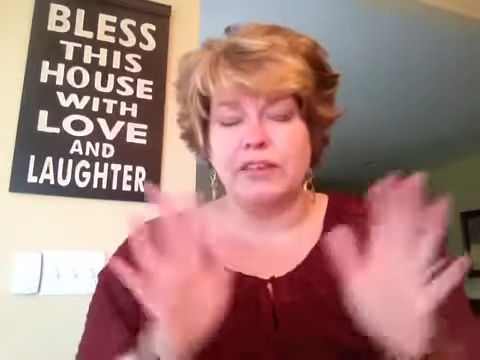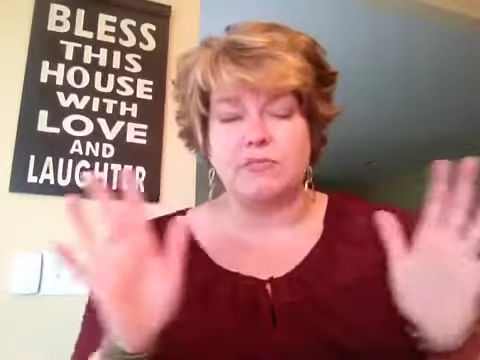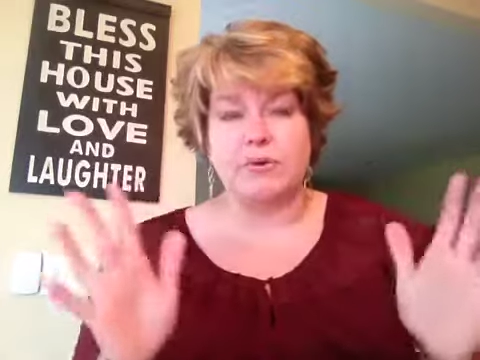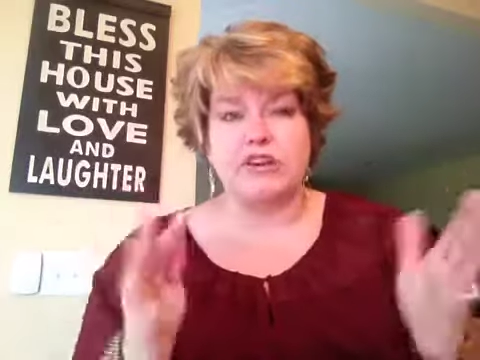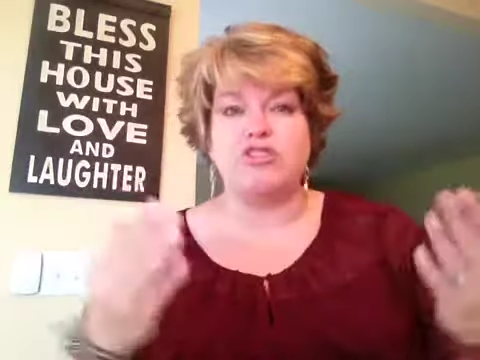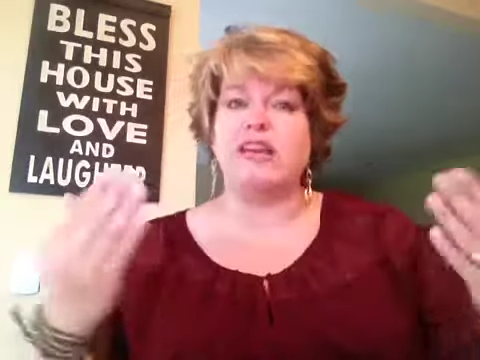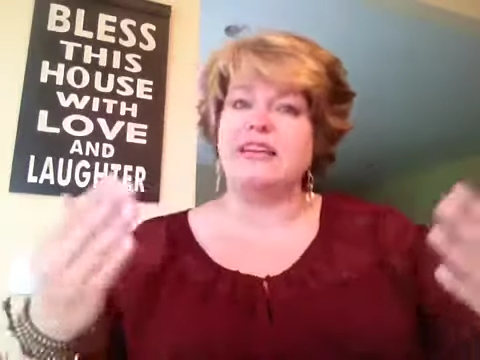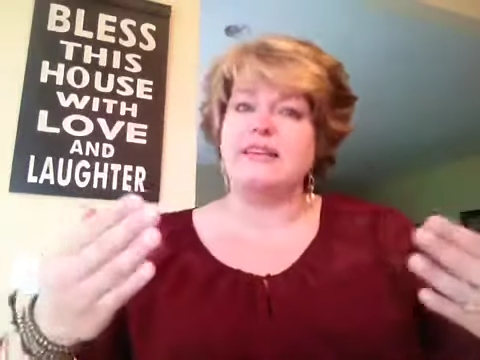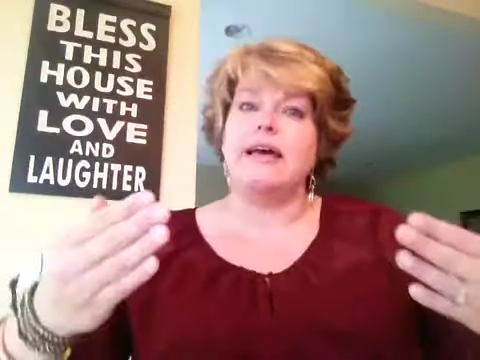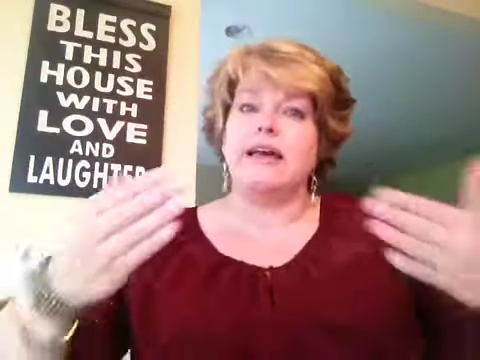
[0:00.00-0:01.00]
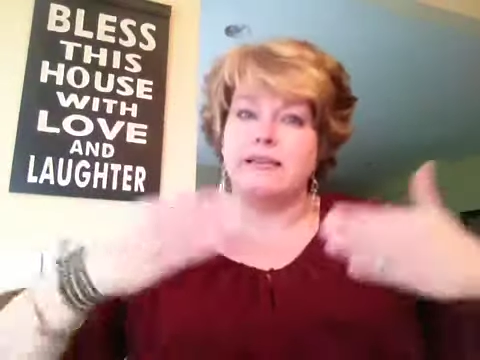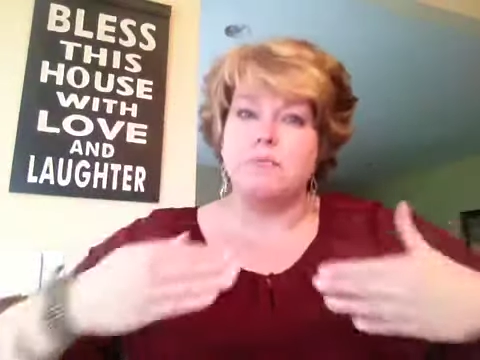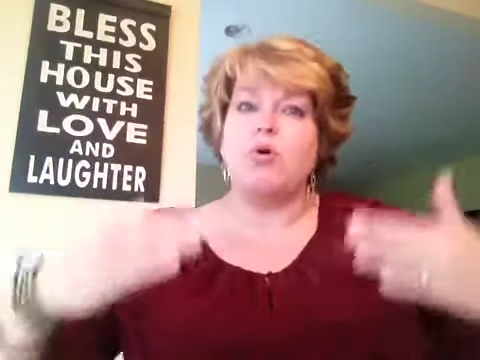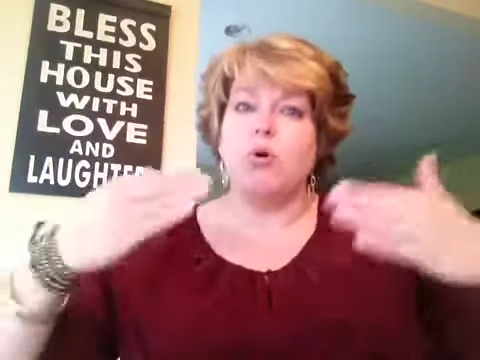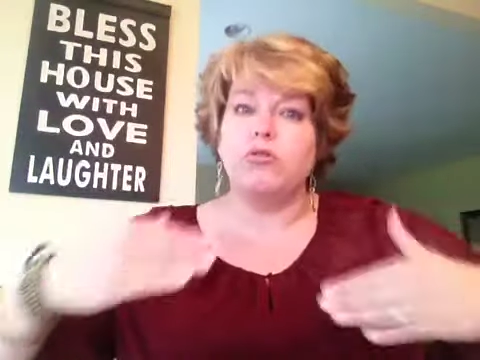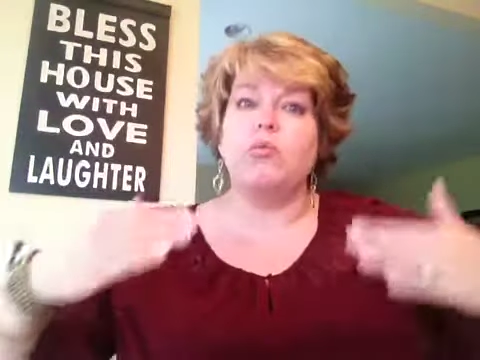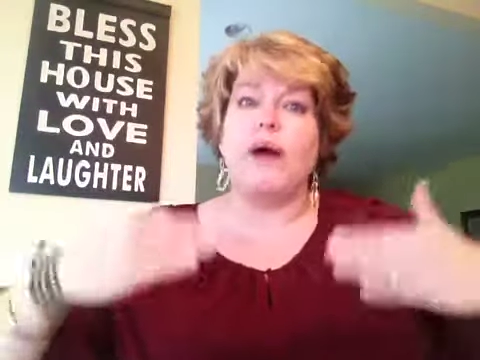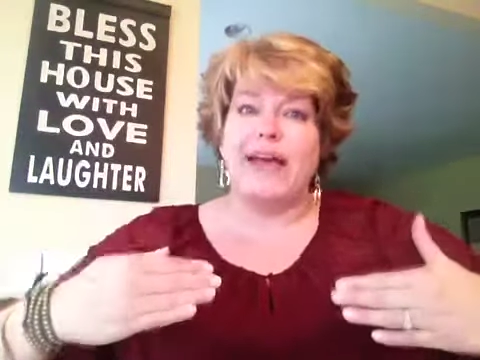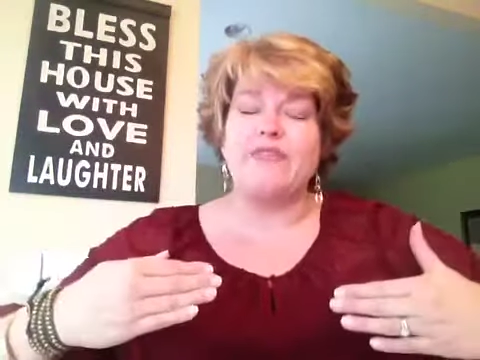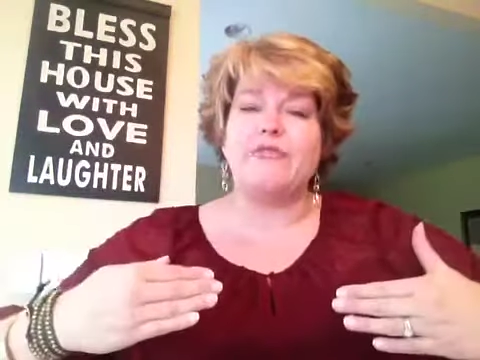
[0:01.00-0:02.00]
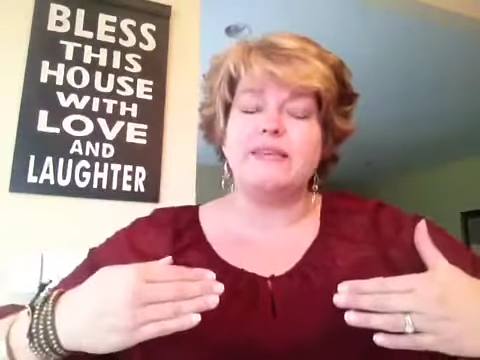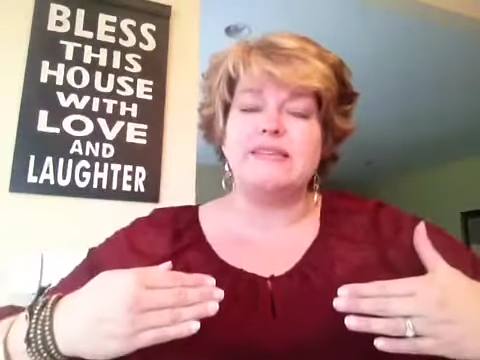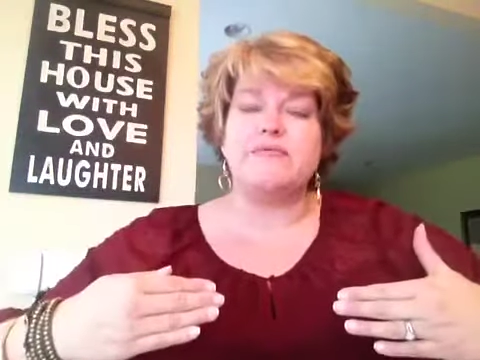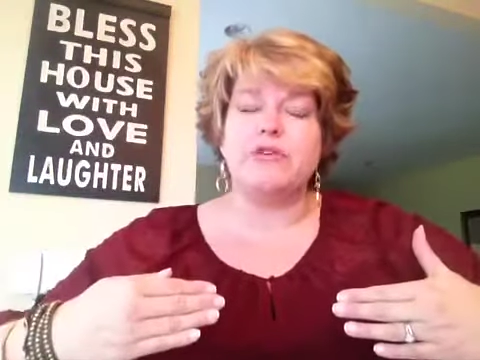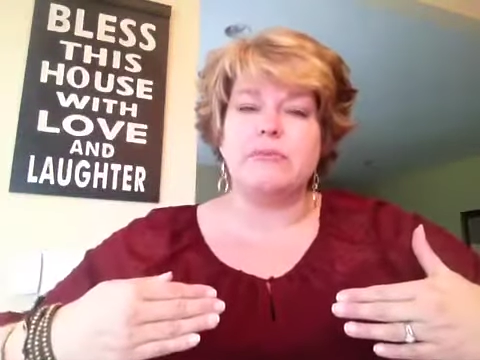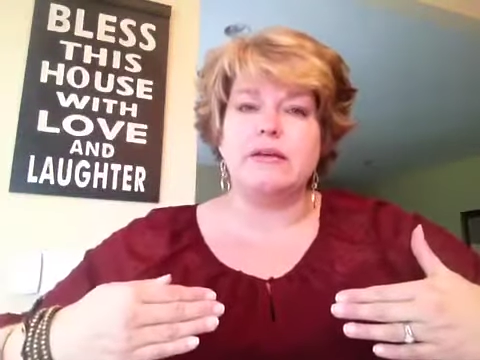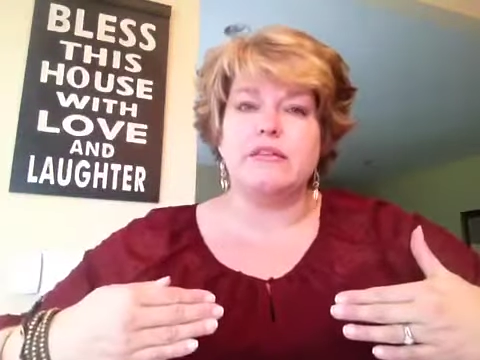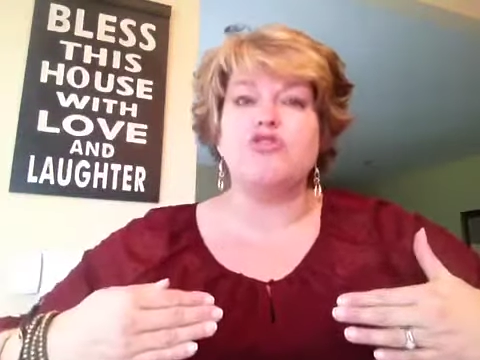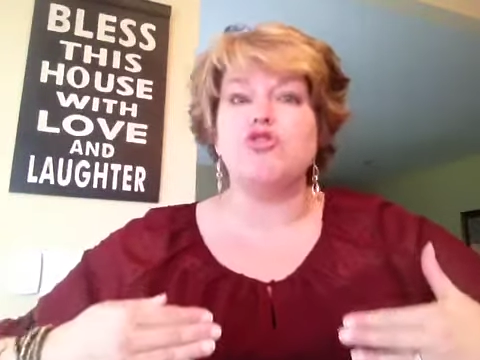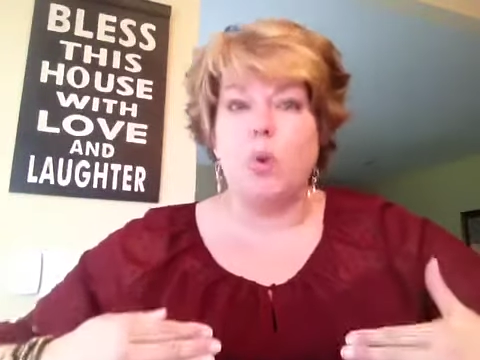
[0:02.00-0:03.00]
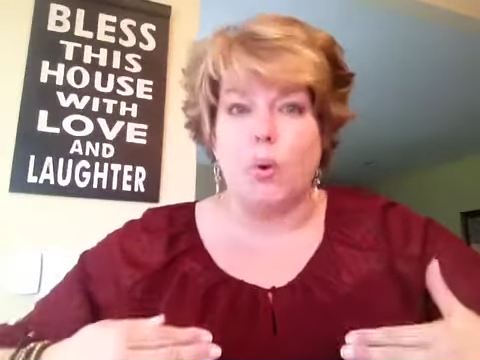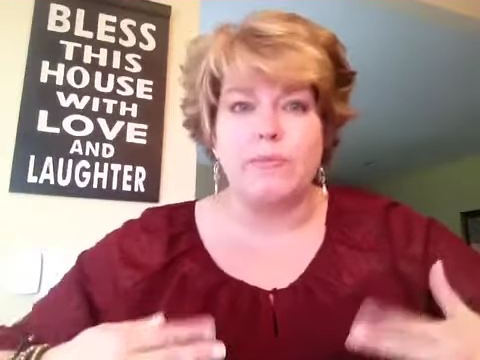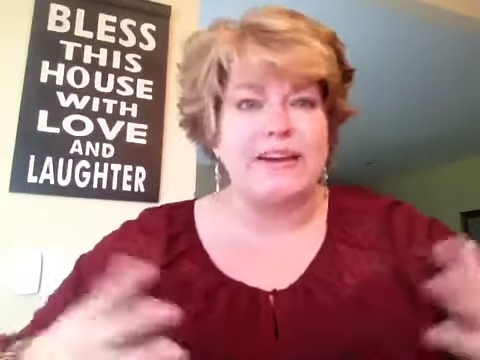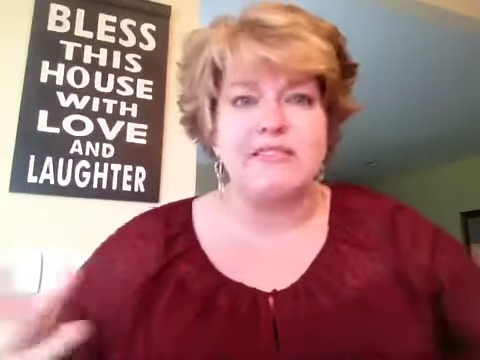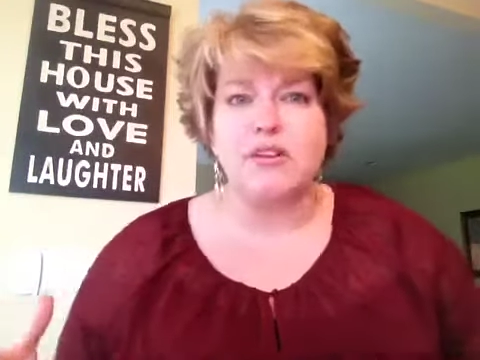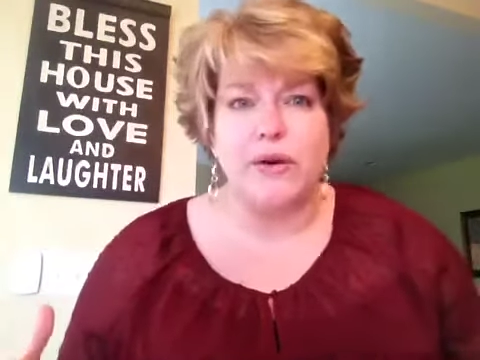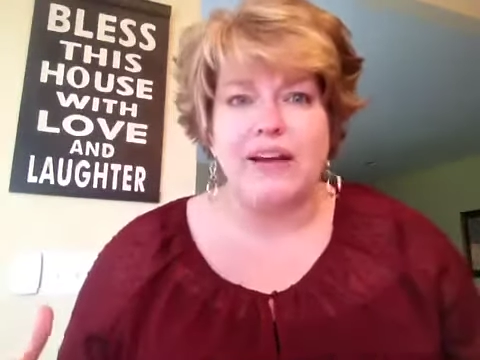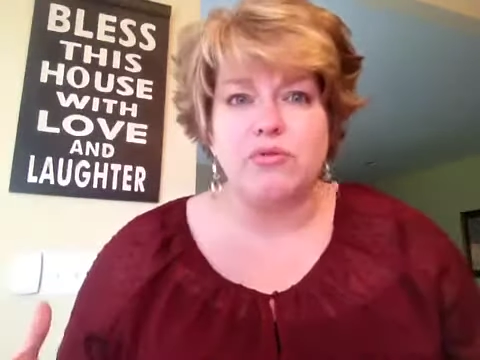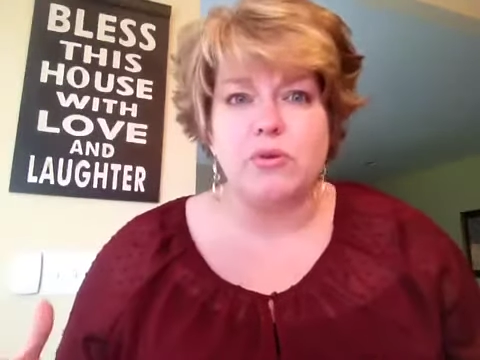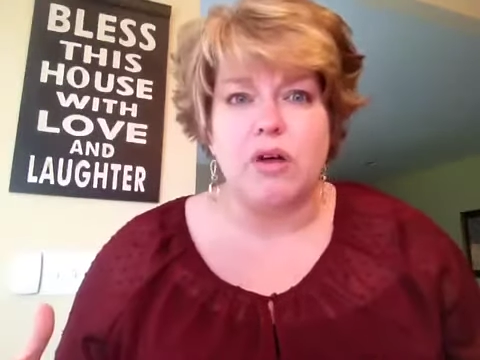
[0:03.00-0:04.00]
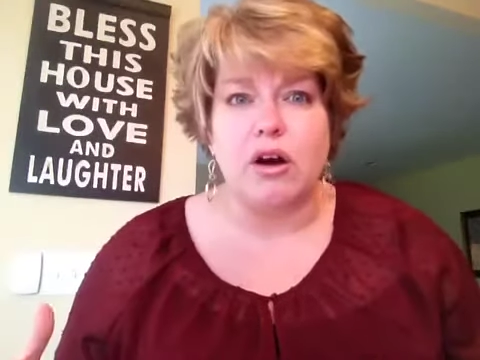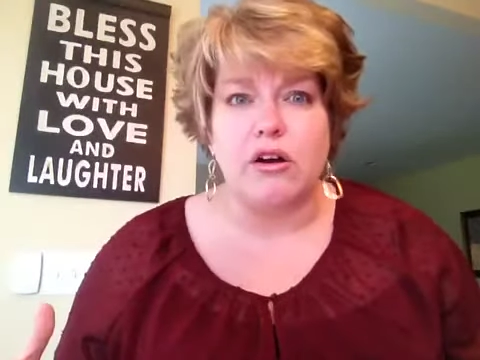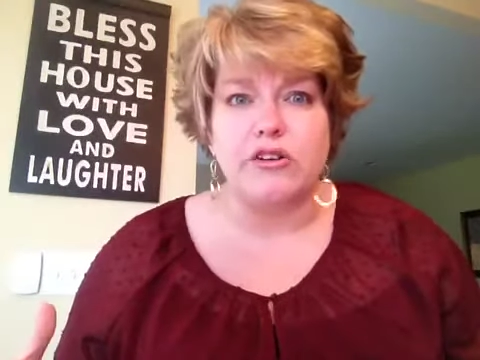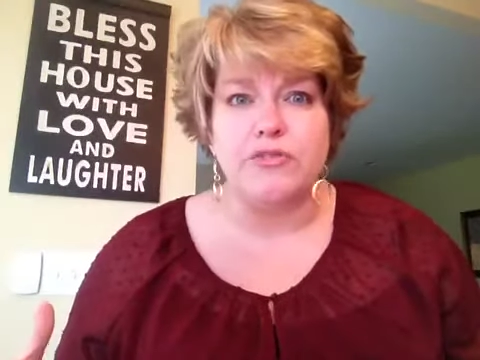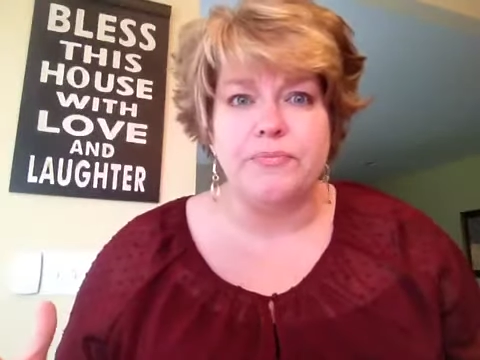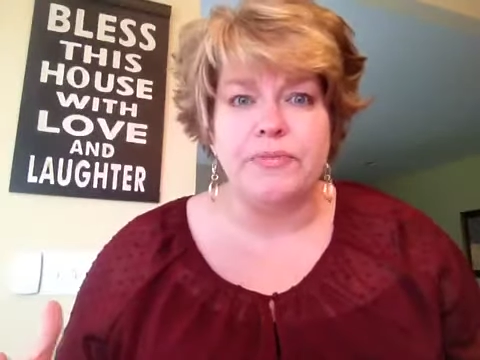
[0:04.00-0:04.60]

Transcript: He's preaching. He's pulled away from the shore because the crowds were large.